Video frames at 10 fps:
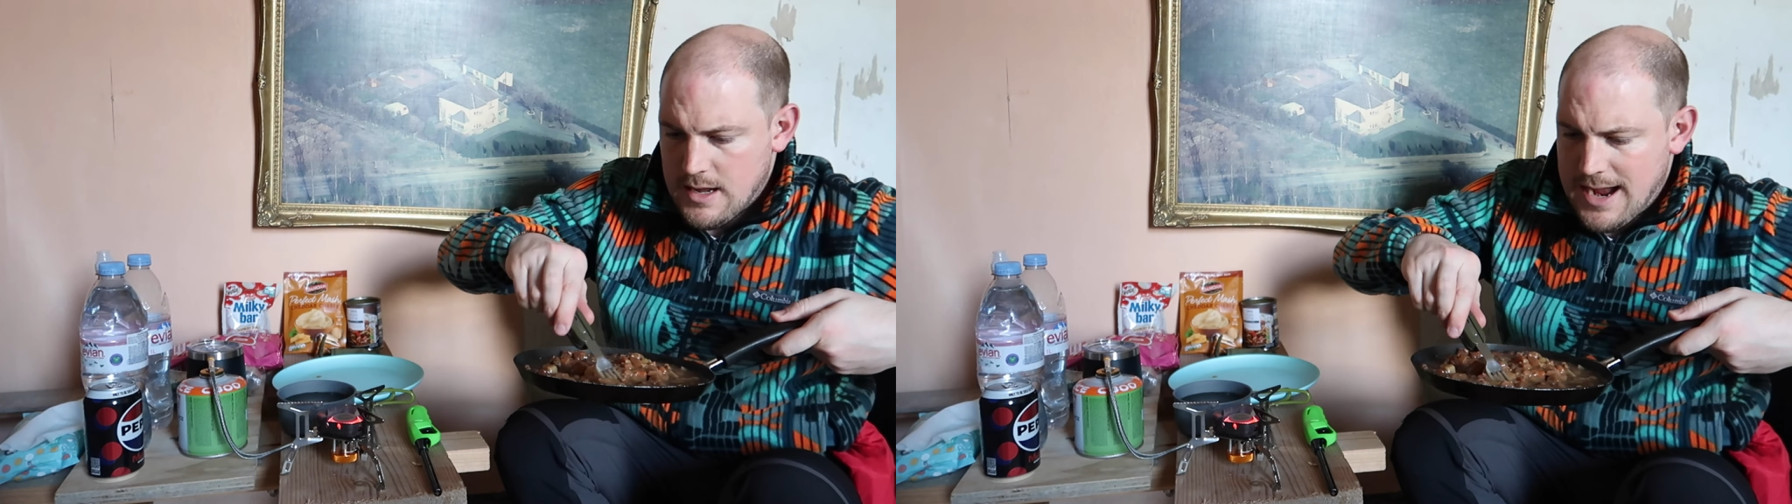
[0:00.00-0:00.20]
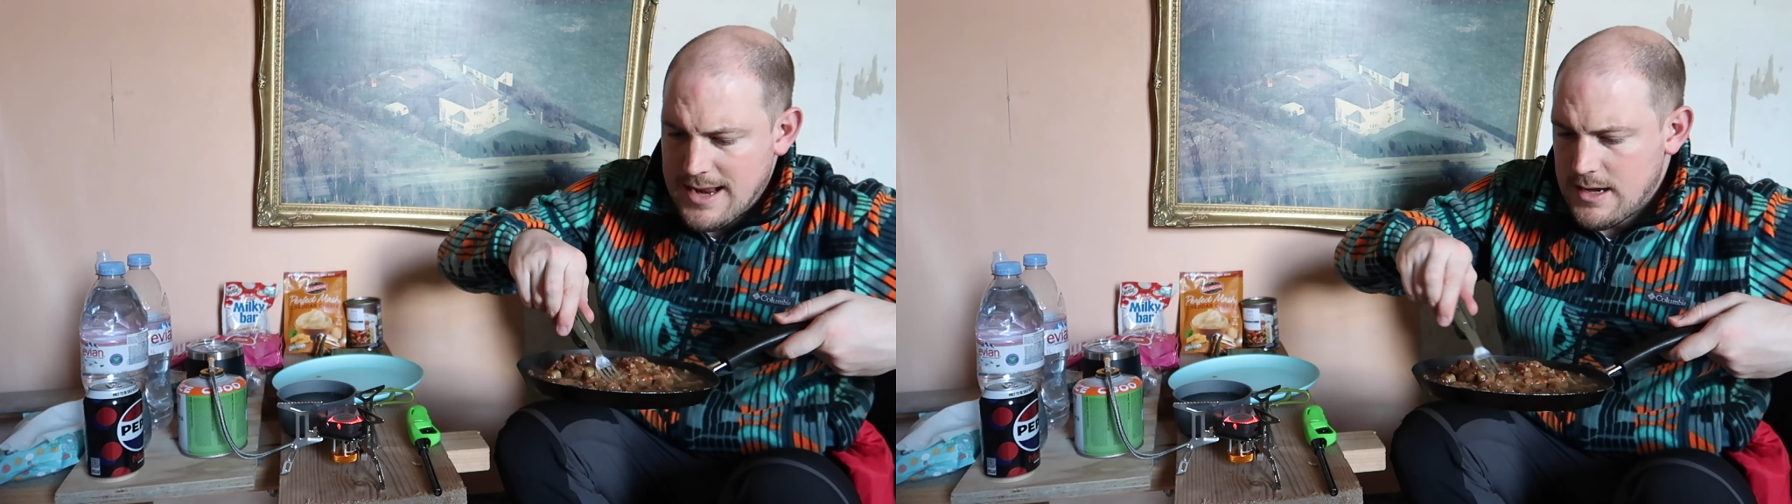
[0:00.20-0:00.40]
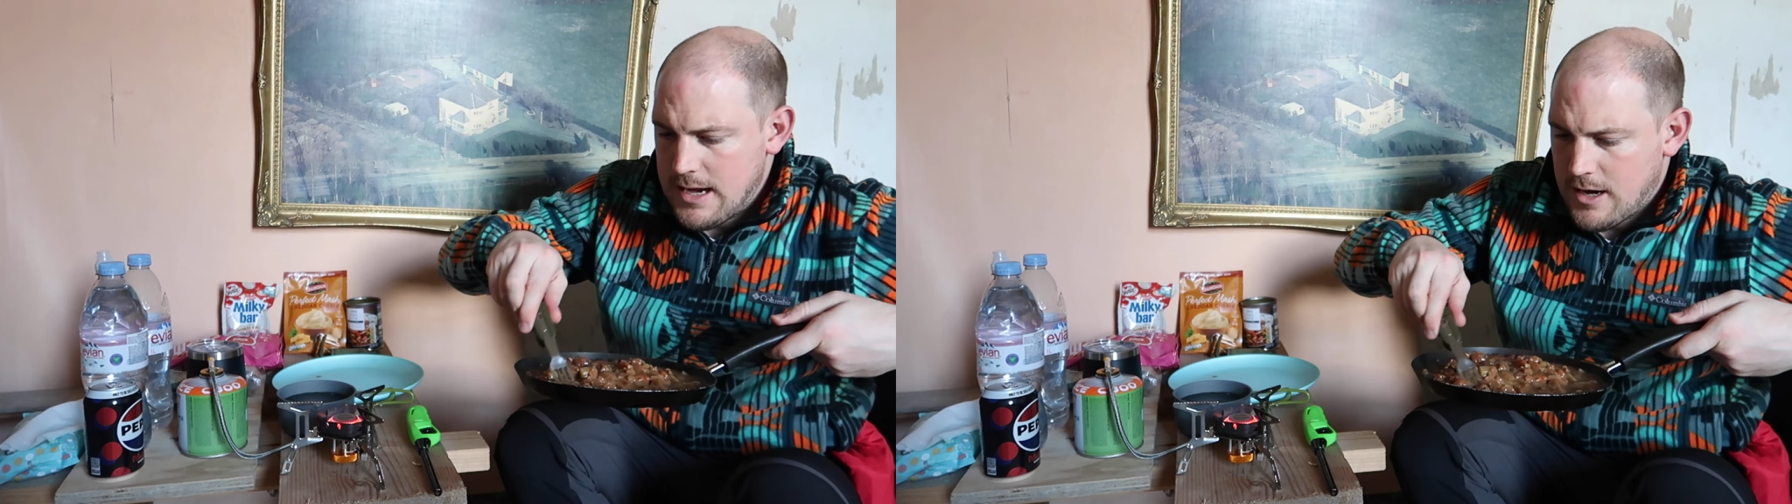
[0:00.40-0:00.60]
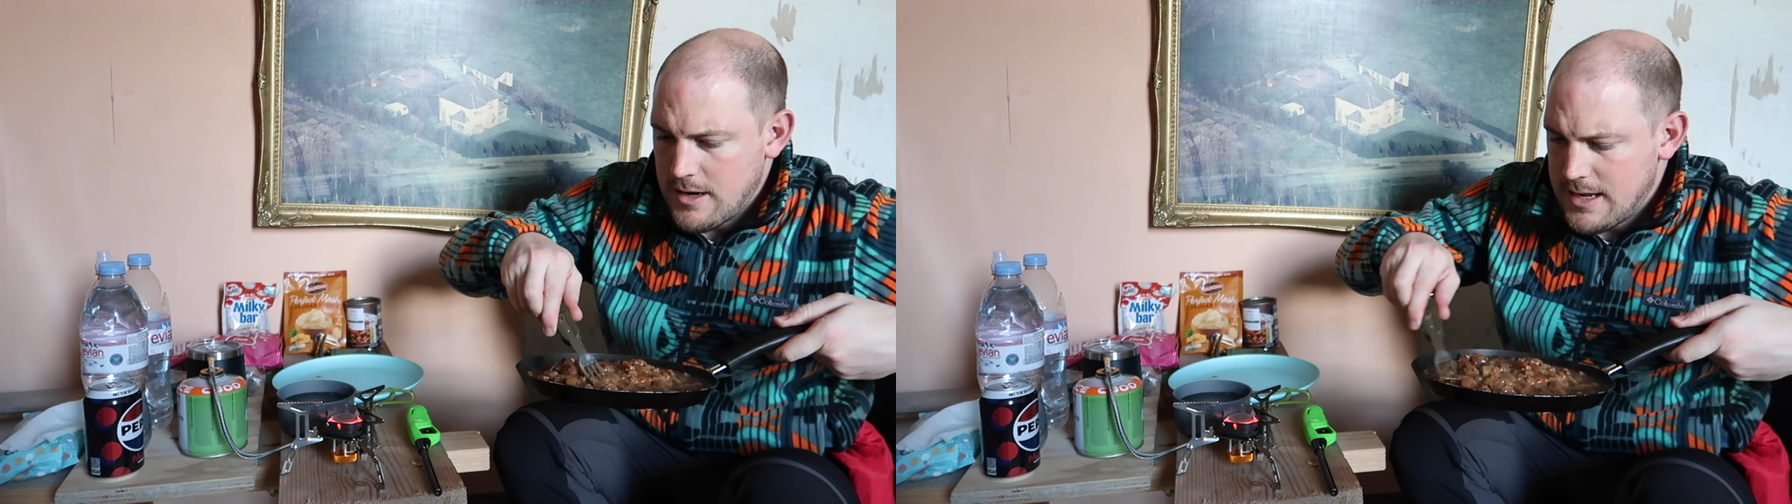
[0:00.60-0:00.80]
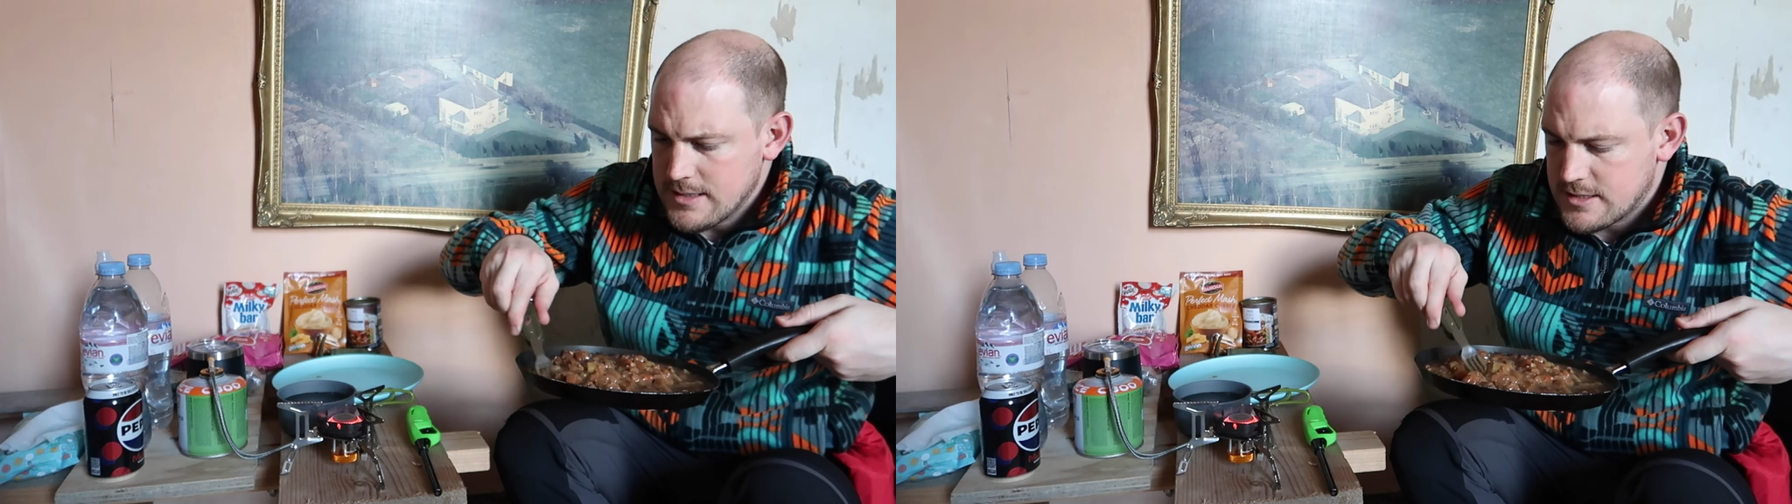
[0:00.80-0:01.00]
And it
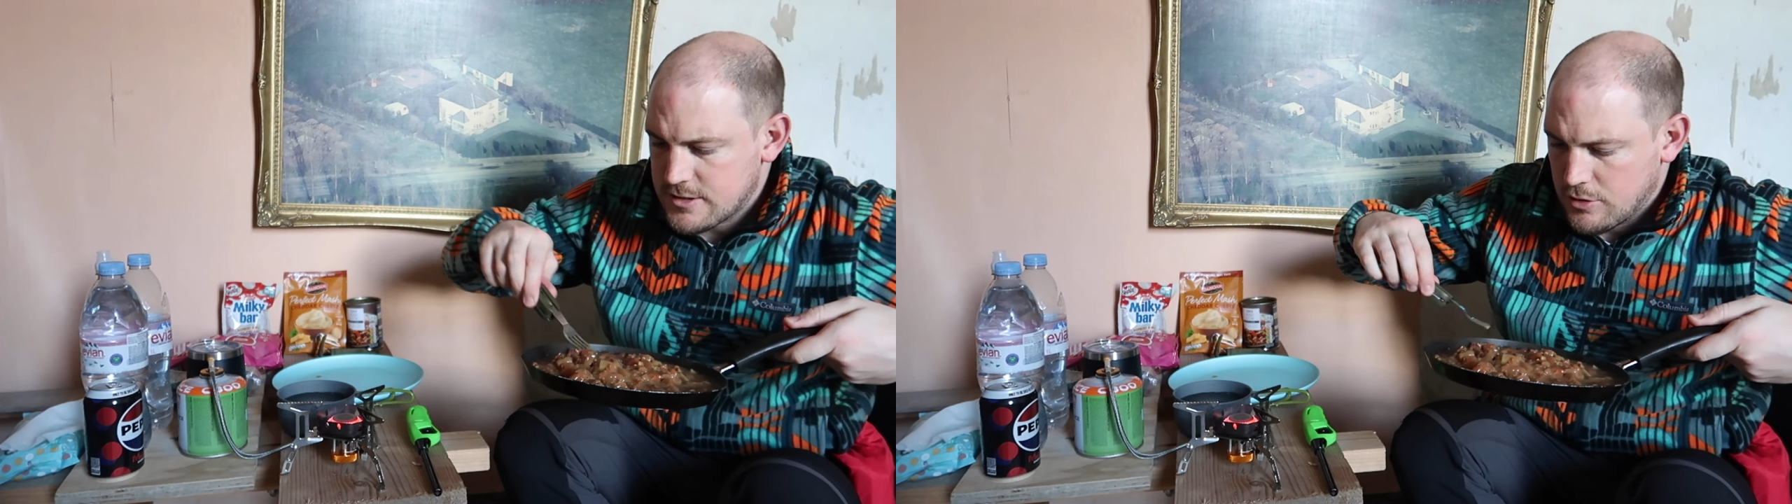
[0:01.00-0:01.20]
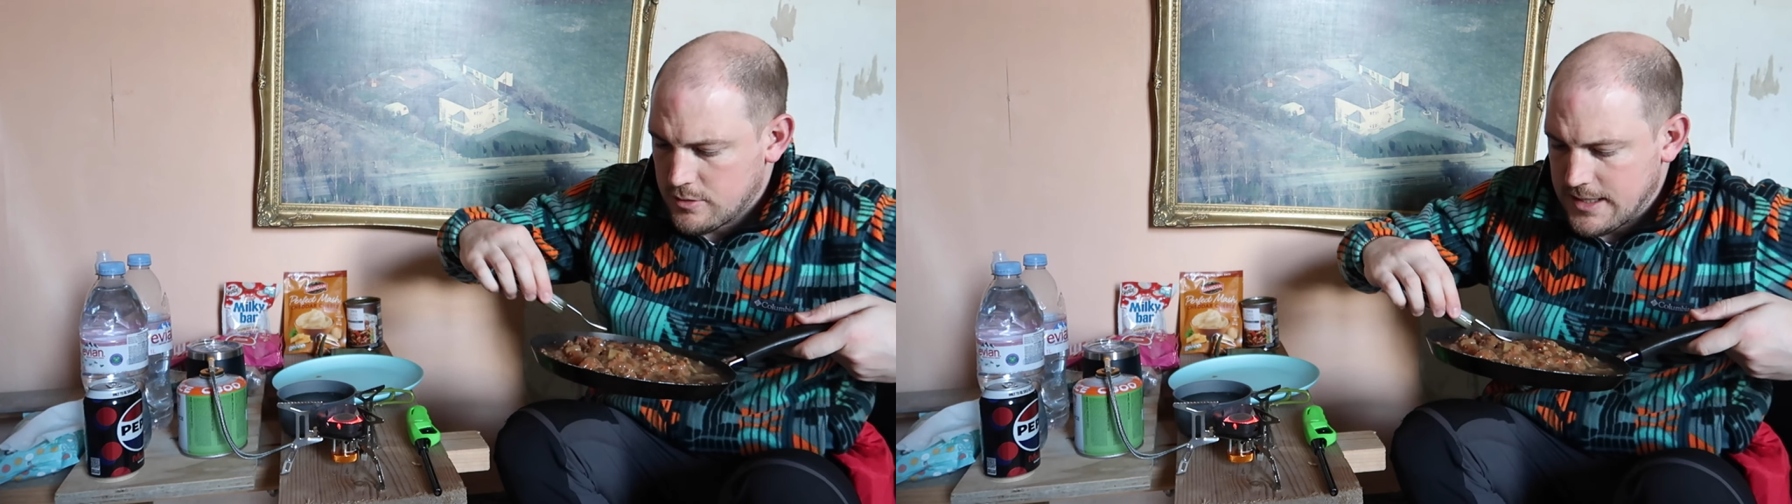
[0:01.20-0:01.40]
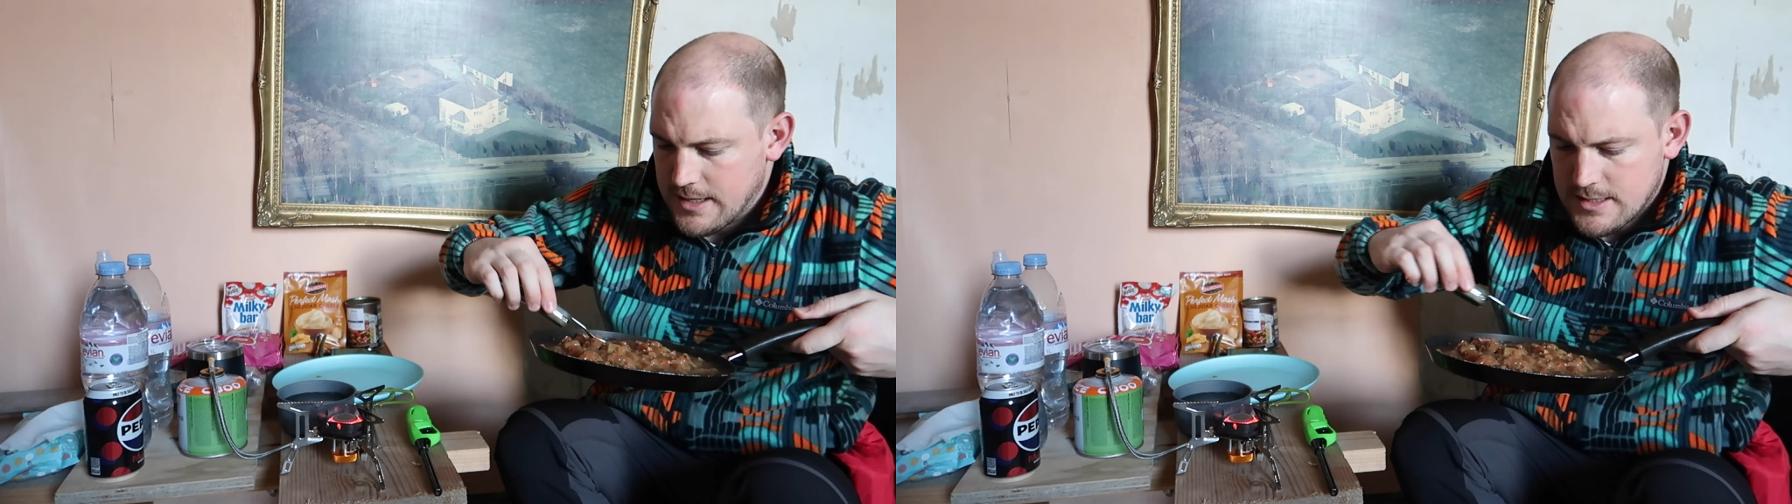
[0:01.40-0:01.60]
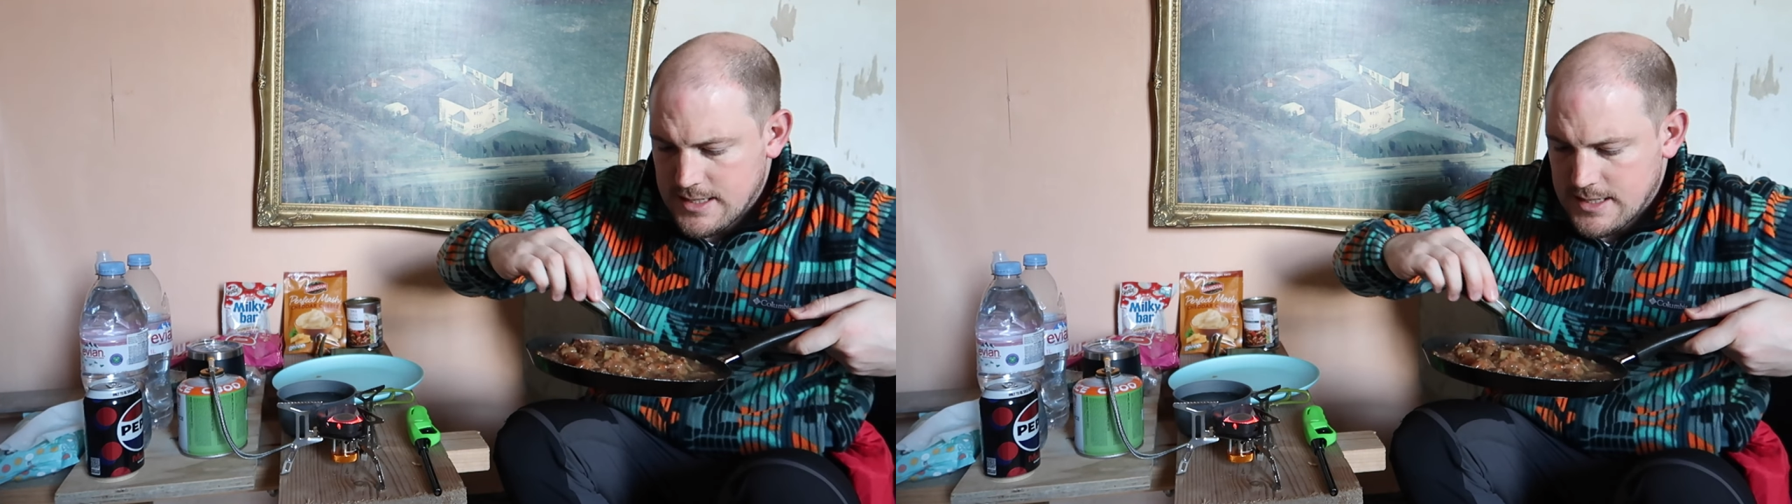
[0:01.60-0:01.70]
kind of has a school dinner